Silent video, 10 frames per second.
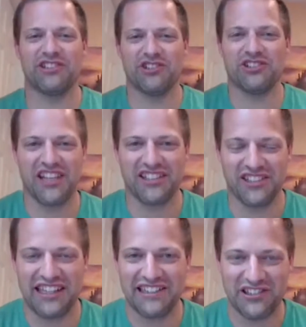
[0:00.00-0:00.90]
insurance
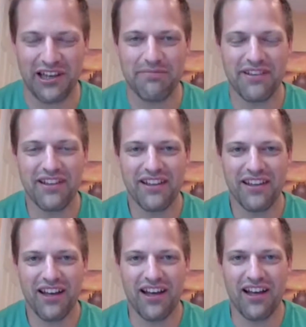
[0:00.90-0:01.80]
agent ends up.
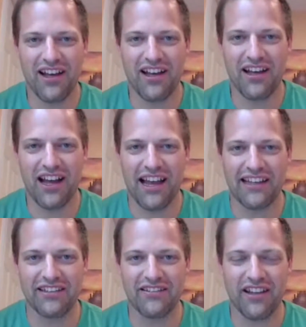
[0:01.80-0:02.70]
I
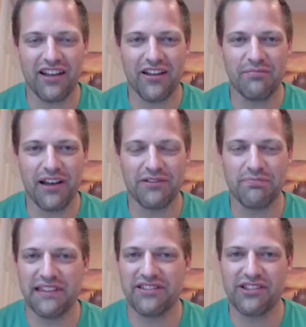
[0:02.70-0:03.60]
had my
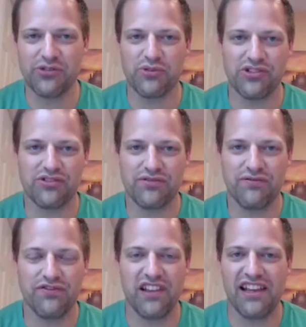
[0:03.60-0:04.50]
business was
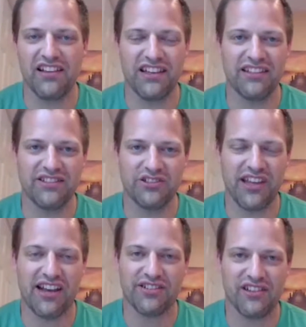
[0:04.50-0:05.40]
flailing in
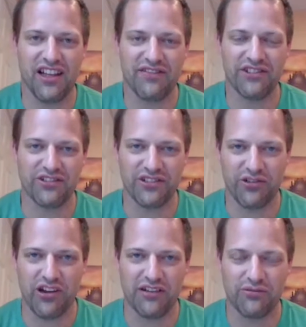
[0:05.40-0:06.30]
2011 during the
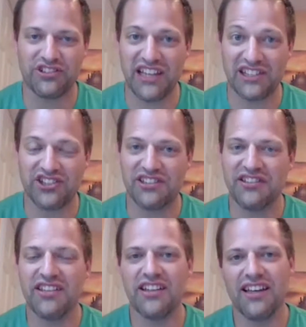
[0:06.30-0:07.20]
Great
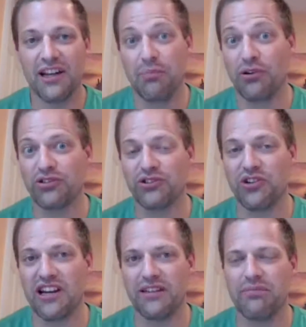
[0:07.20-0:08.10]
Recession. Had a personal
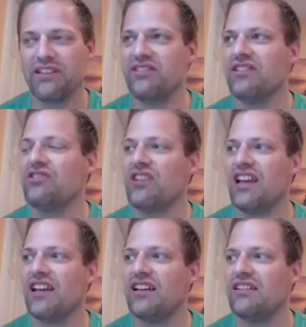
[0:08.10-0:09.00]
training business
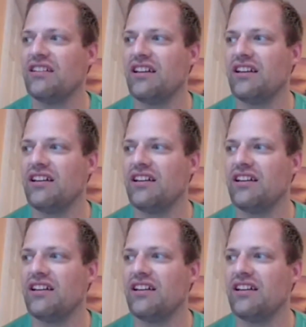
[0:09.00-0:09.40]
and